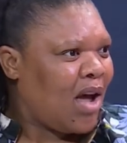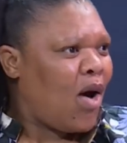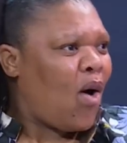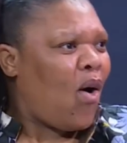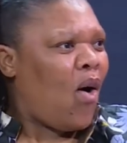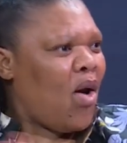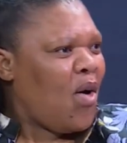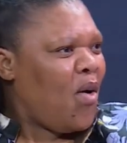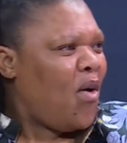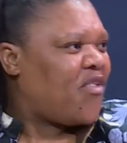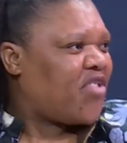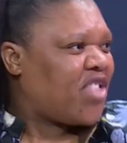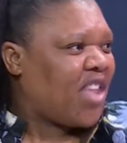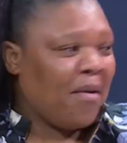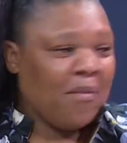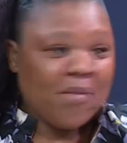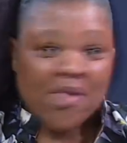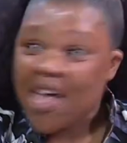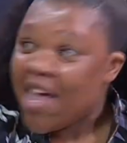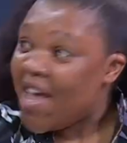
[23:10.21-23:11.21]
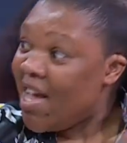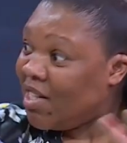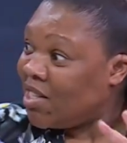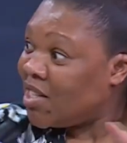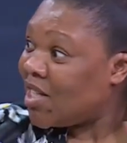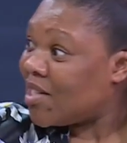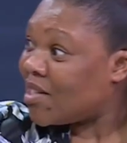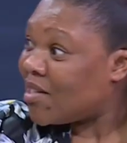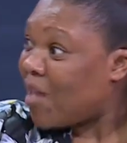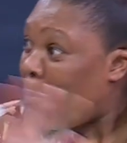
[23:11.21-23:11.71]
All of them, the
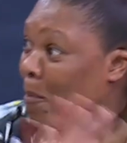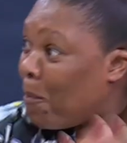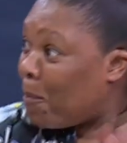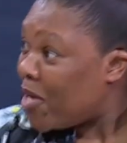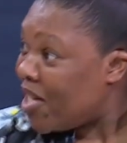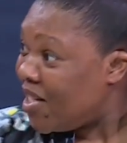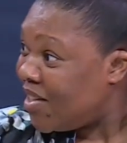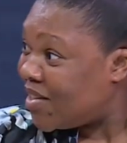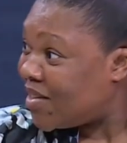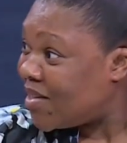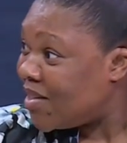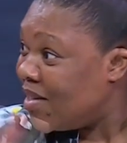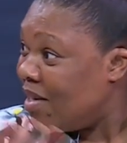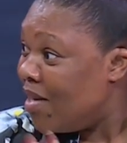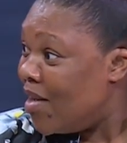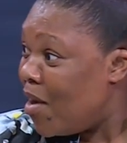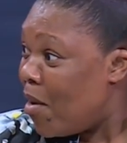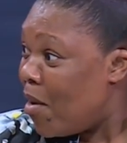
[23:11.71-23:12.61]
angels are busy